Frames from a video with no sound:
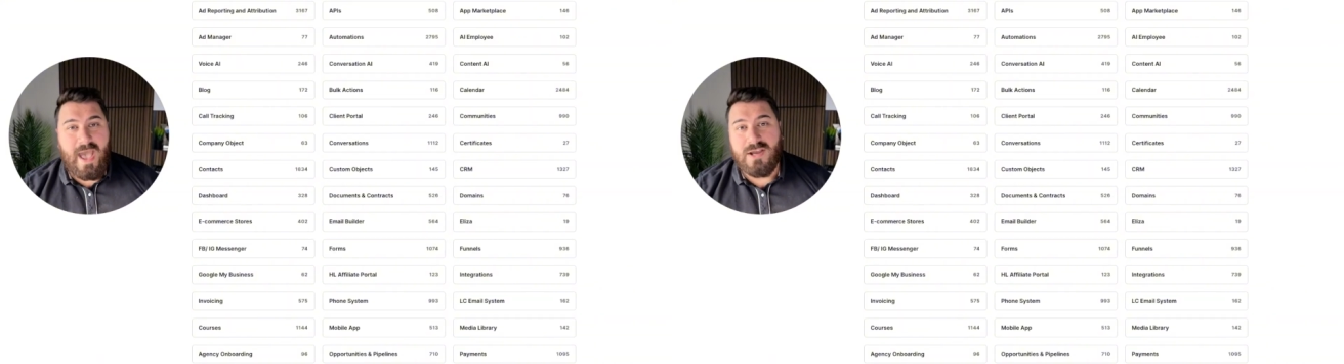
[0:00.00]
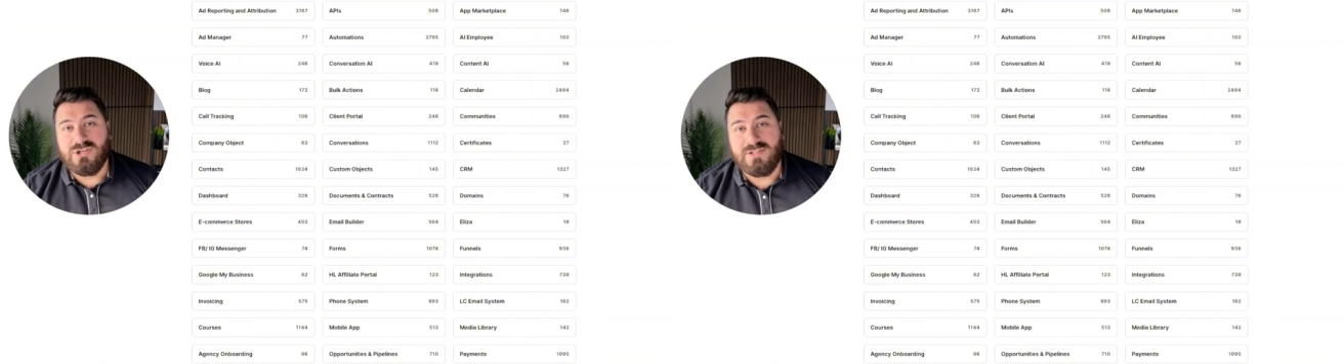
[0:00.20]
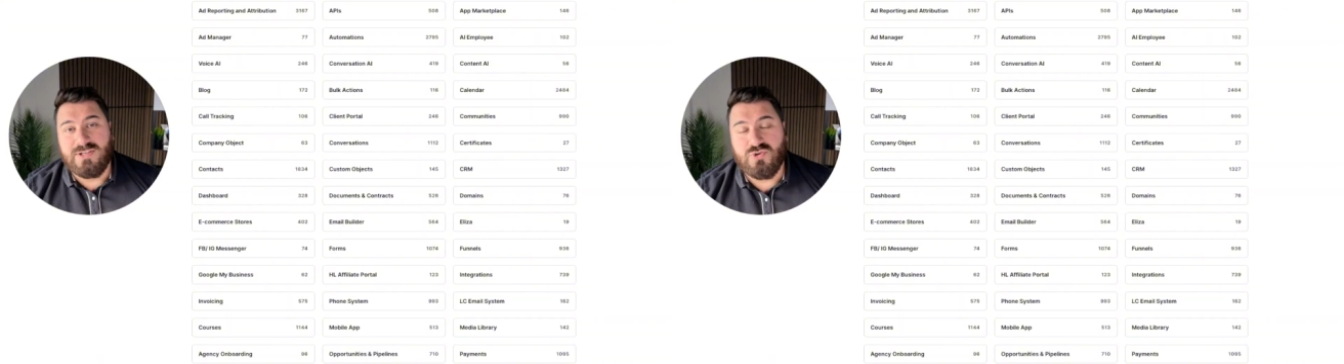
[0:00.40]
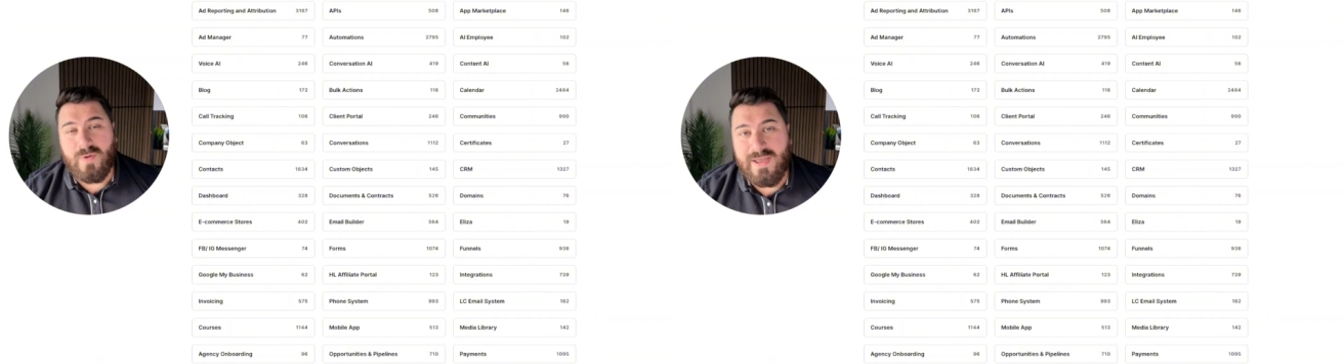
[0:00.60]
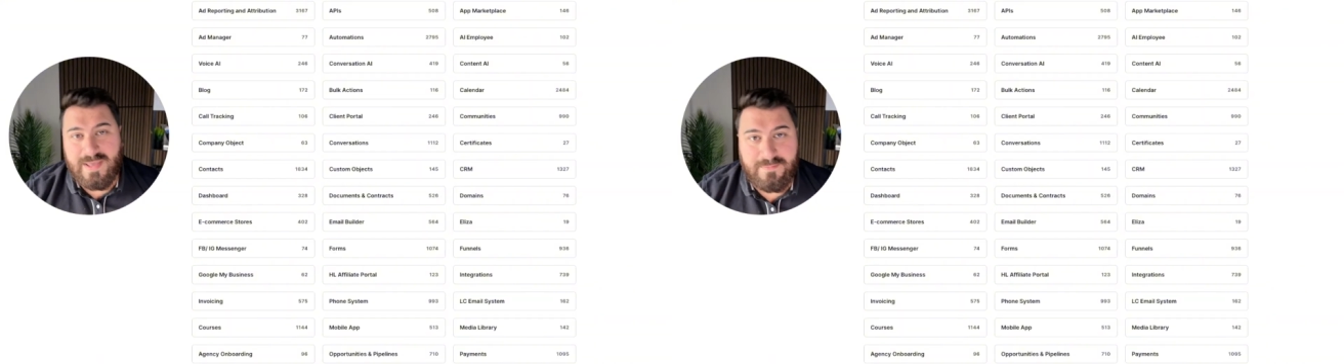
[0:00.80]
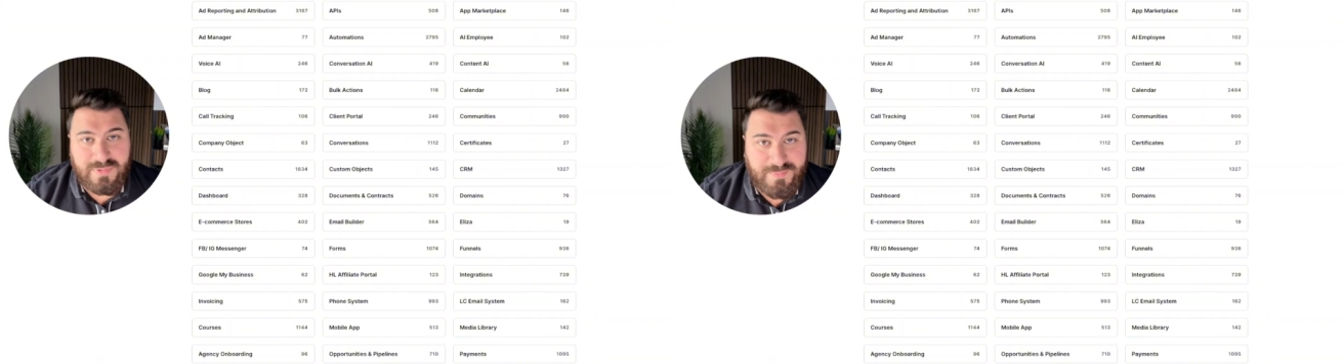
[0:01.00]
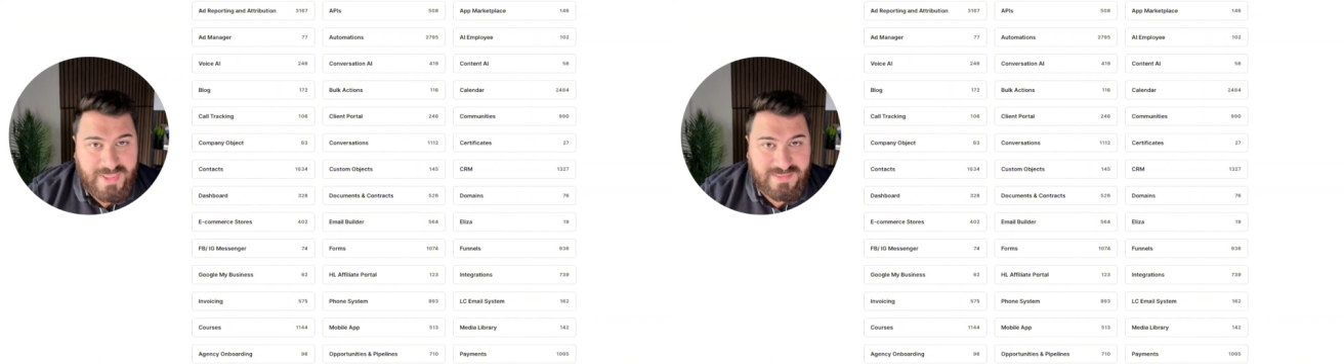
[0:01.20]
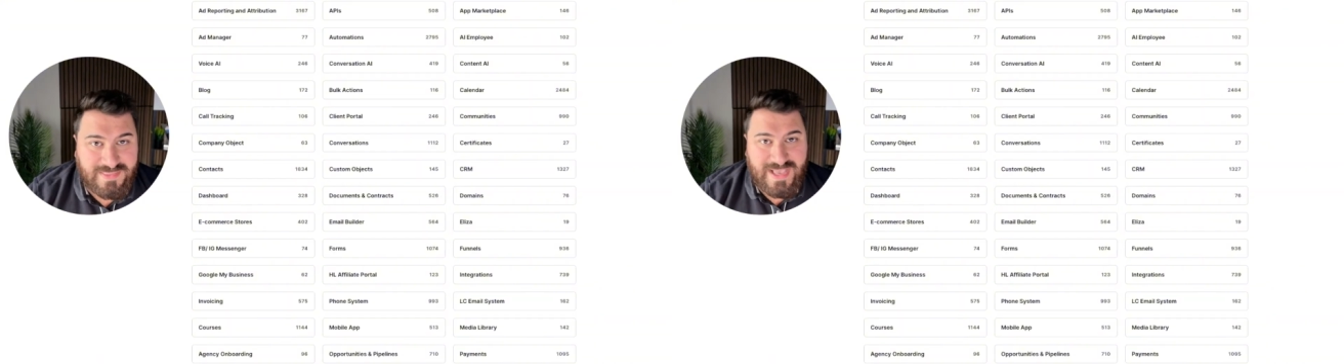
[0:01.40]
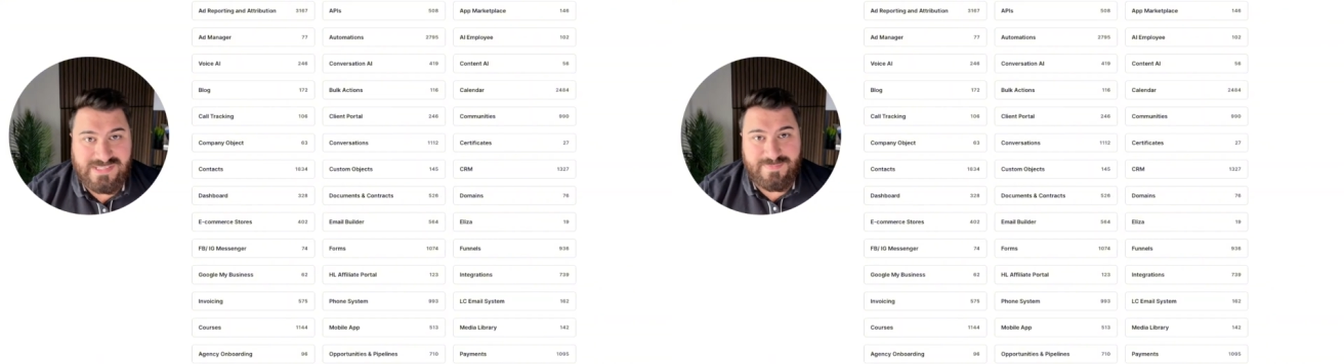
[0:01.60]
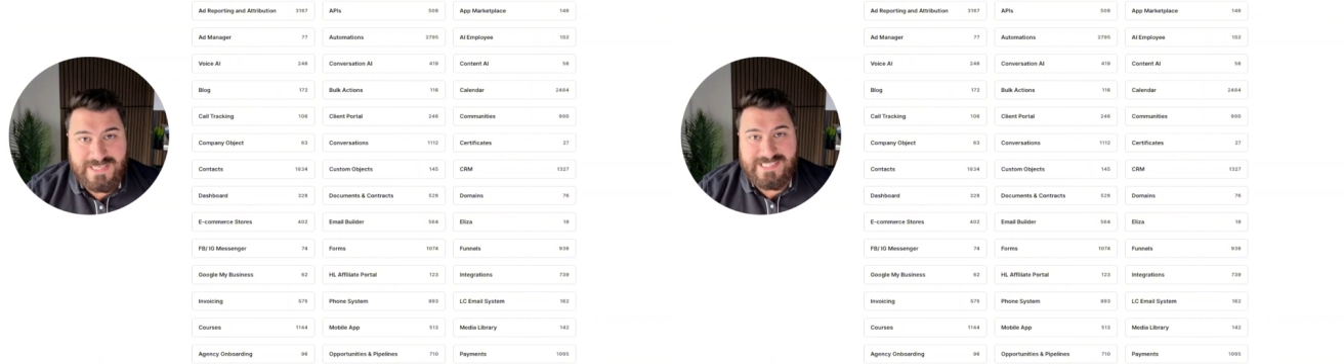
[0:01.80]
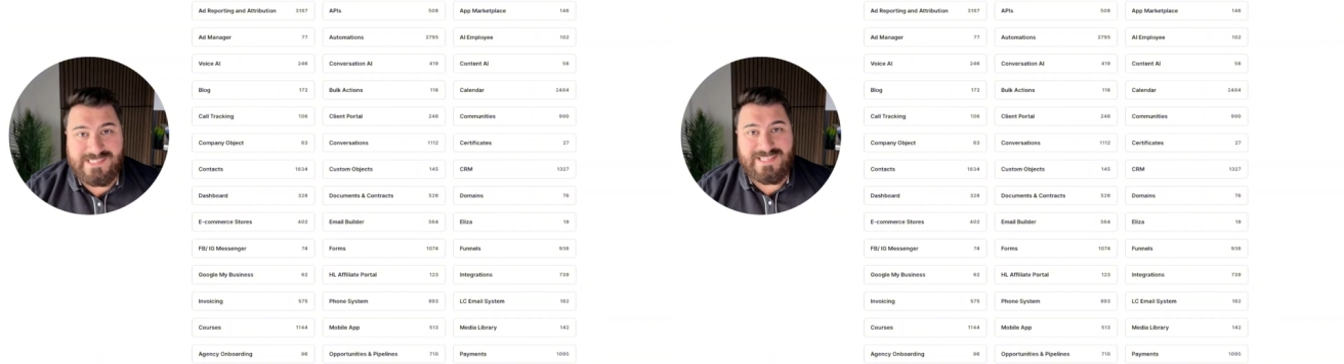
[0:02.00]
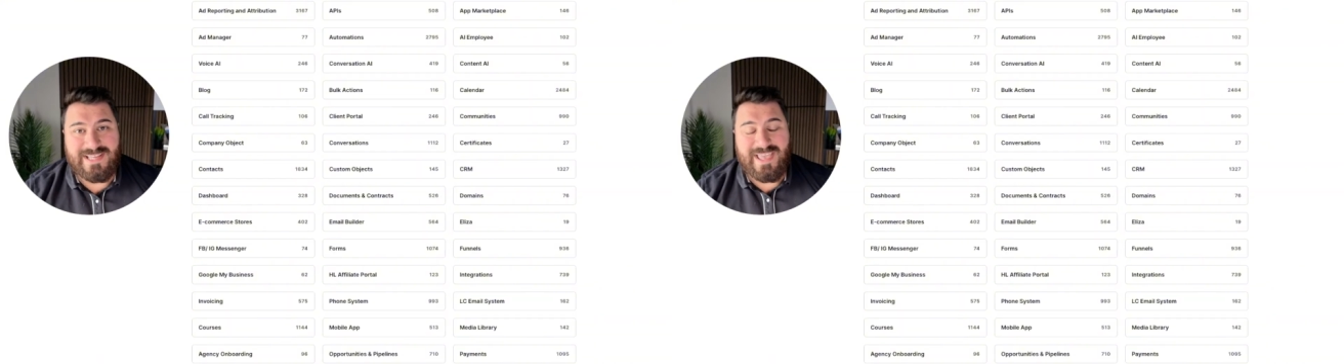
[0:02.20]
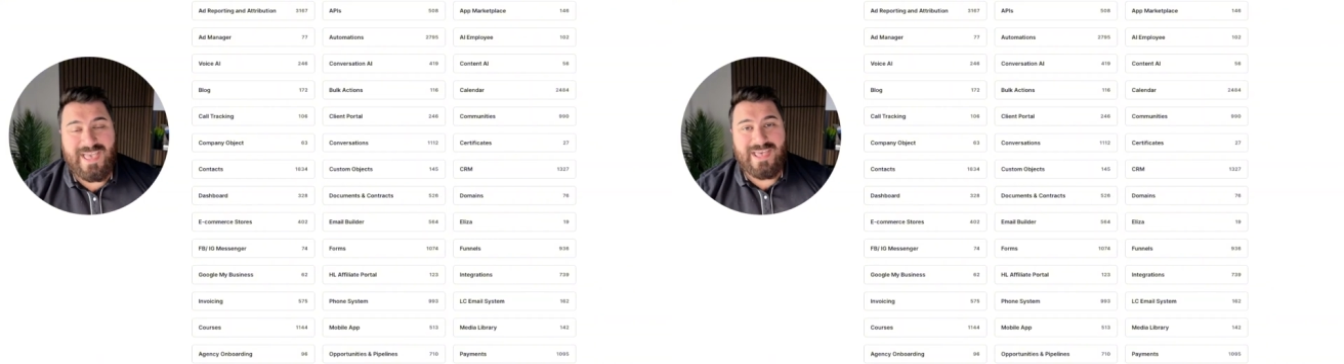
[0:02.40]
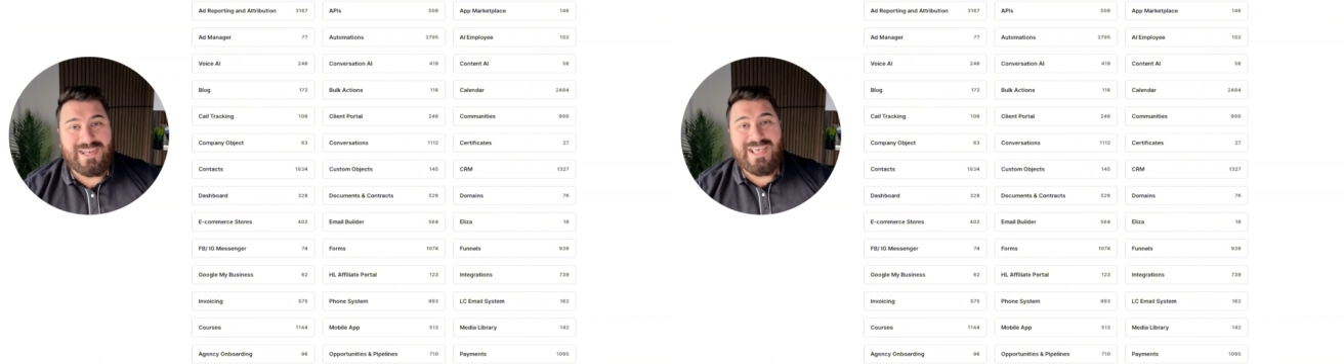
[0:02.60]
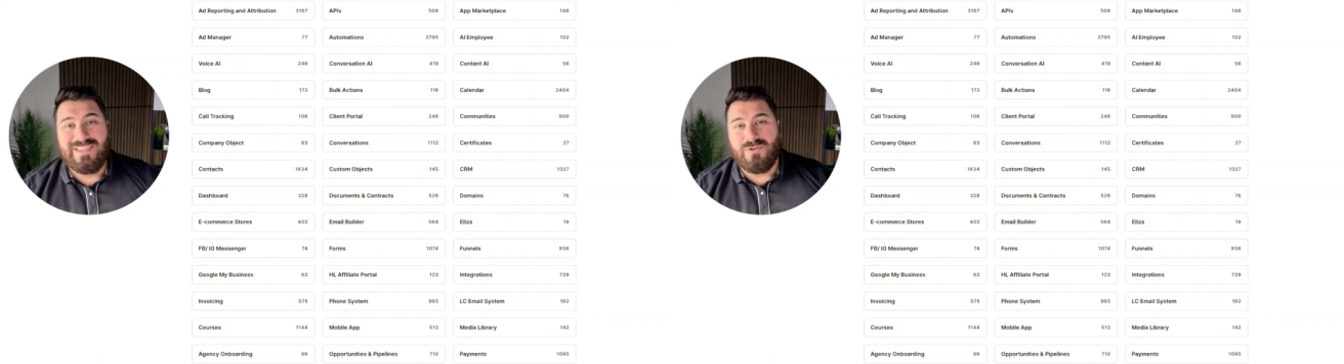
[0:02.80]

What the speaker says: actually try to implement it as best as they can.